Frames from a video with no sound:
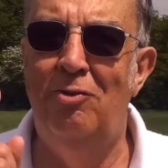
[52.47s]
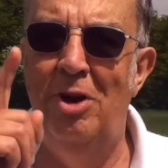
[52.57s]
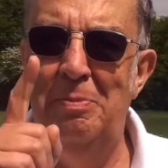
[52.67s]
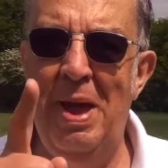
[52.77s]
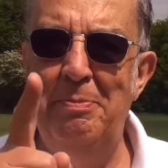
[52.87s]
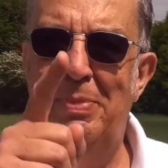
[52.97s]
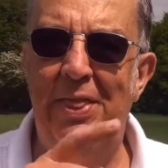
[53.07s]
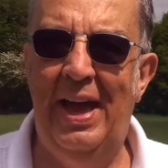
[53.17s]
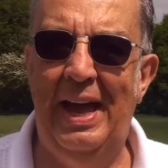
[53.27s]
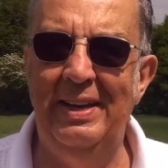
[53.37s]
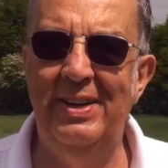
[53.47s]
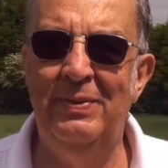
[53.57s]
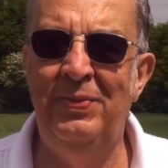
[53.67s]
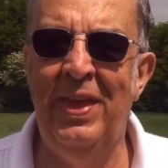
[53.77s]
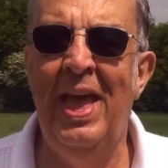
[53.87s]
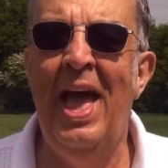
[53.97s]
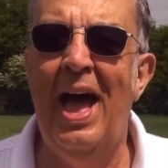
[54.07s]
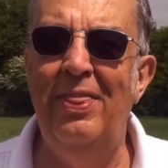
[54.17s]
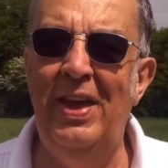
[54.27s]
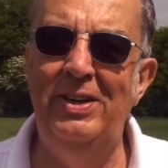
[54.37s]
Remember that.
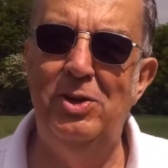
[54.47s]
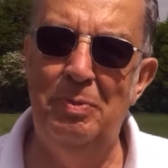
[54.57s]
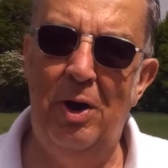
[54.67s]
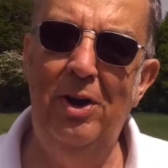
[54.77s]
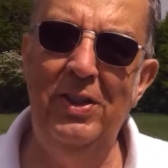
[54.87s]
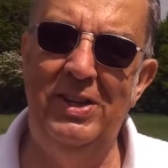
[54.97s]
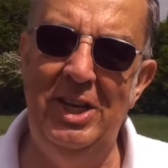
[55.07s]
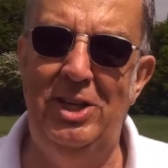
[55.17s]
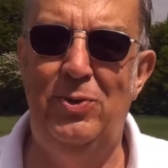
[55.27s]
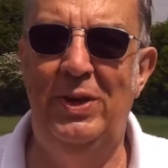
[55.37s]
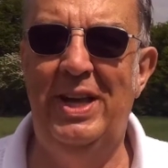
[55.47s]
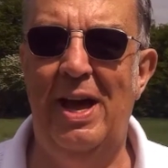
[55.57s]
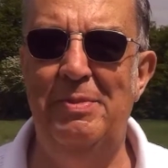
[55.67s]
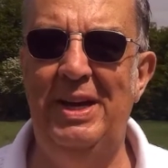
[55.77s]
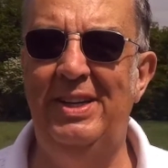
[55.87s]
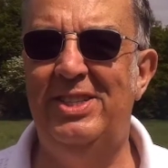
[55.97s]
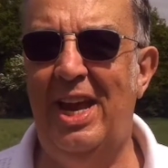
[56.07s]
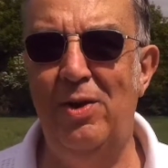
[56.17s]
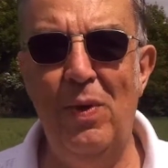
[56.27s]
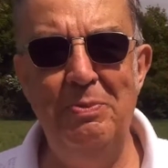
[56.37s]
And then tomorrow the teacher would come in and
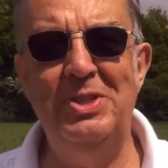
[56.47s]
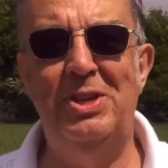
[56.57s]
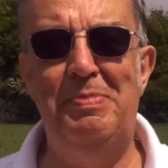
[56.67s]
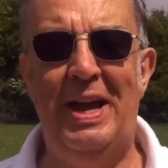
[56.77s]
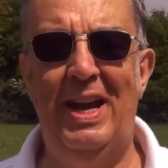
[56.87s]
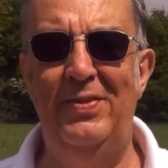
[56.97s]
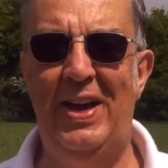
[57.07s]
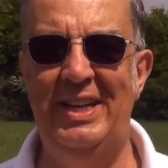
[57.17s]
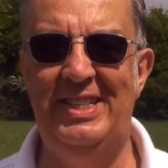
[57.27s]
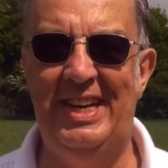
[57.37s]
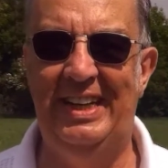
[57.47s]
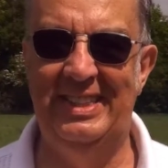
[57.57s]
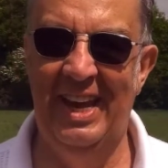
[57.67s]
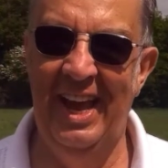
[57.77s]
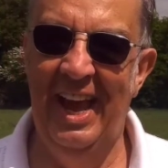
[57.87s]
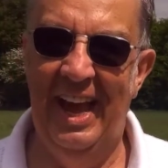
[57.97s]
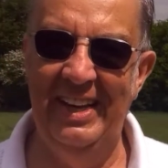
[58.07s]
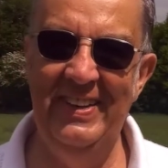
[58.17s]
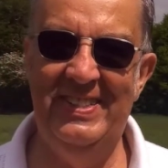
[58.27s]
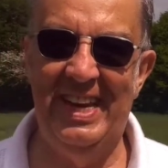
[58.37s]
say, when was the Battle of Hastings?
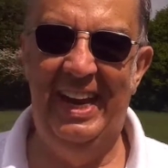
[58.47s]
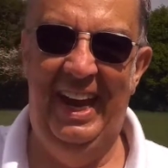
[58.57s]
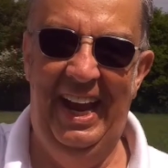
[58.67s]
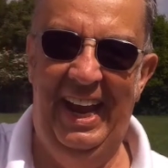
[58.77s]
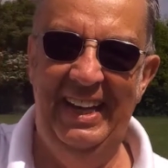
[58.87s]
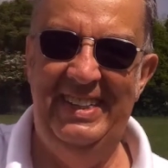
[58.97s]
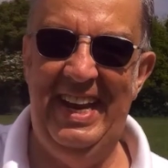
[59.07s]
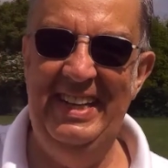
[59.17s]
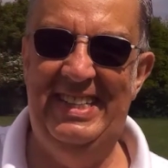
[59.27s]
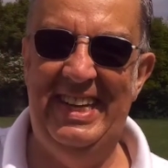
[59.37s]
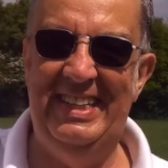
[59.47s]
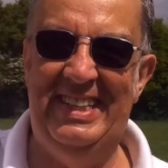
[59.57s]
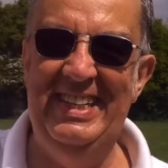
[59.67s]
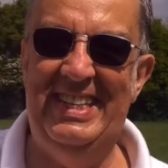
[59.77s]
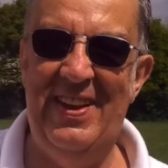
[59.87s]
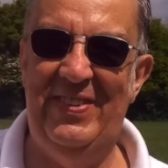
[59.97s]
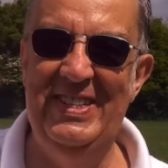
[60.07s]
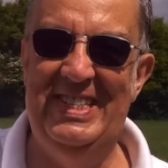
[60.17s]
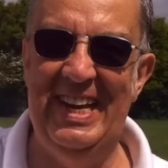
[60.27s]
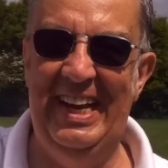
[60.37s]
And you'd say,
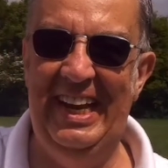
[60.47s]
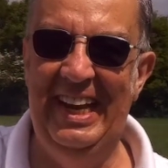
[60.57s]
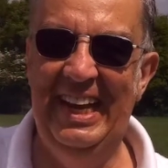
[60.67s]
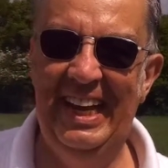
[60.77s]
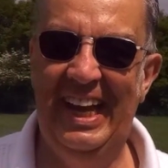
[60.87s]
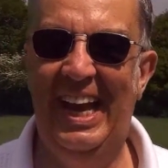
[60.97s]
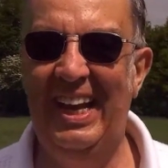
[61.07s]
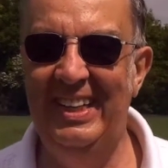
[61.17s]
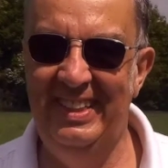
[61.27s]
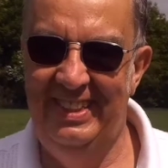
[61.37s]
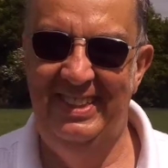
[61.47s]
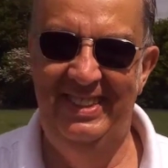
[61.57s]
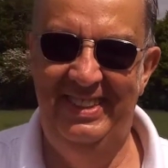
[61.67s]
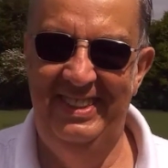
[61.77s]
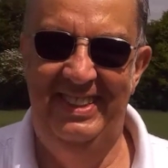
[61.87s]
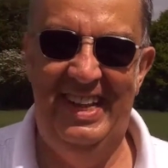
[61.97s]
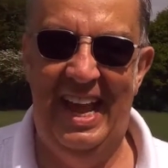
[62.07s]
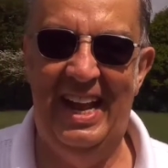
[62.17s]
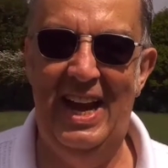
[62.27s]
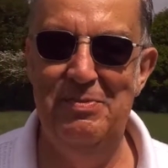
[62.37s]
1067, sir, and
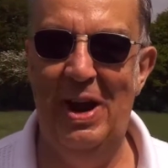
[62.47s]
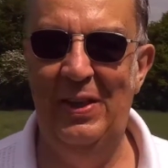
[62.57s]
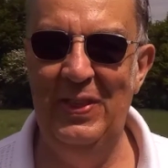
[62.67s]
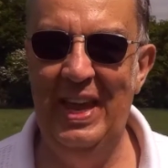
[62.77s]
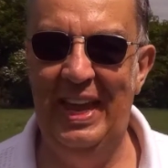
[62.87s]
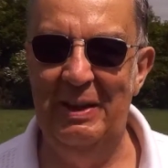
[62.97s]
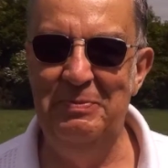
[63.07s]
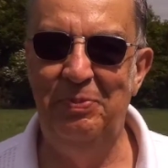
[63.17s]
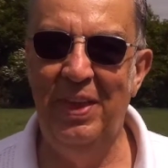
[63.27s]
get a clip round the ear.